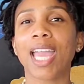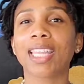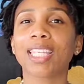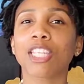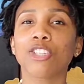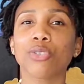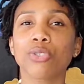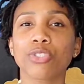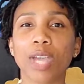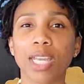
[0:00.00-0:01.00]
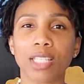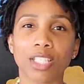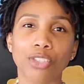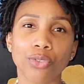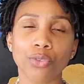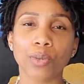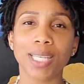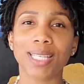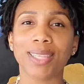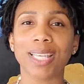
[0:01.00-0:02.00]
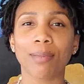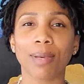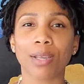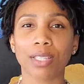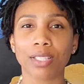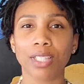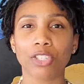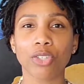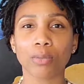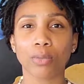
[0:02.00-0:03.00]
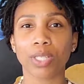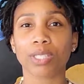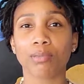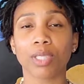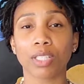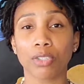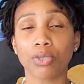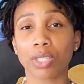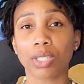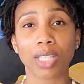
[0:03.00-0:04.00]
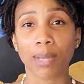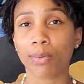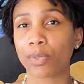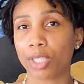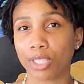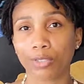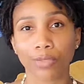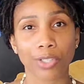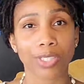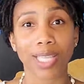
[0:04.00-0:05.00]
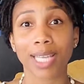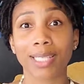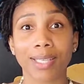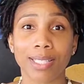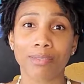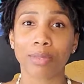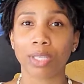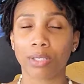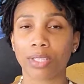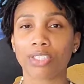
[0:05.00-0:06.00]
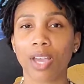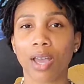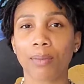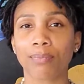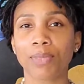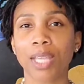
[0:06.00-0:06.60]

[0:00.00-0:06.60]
and then a new strategy, a new way to think about it so that you can bring something new to the table within your first 90 days of being on the job.